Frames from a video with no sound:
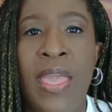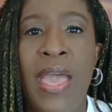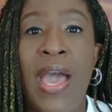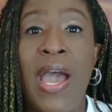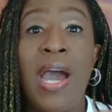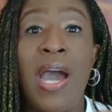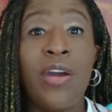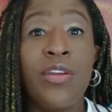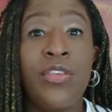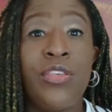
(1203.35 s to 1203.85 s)

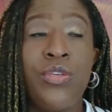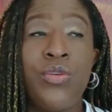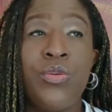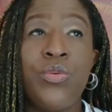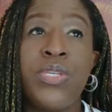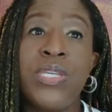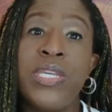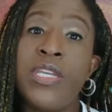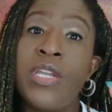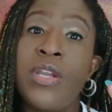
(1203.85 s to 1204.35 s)
how
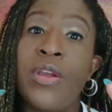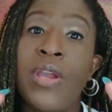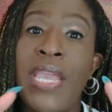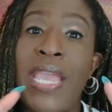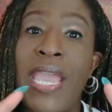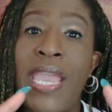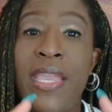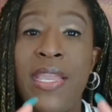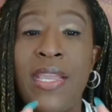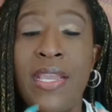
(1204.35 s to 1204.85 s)
you can
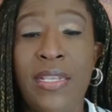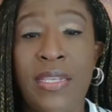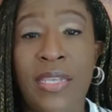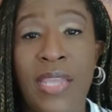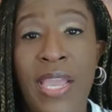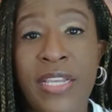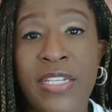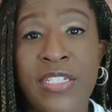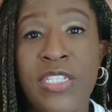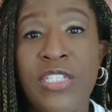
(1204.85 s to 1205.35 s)
gain
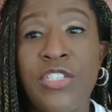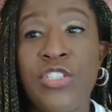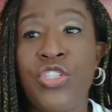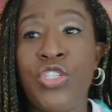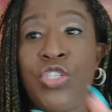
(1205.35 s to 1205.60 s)
connections,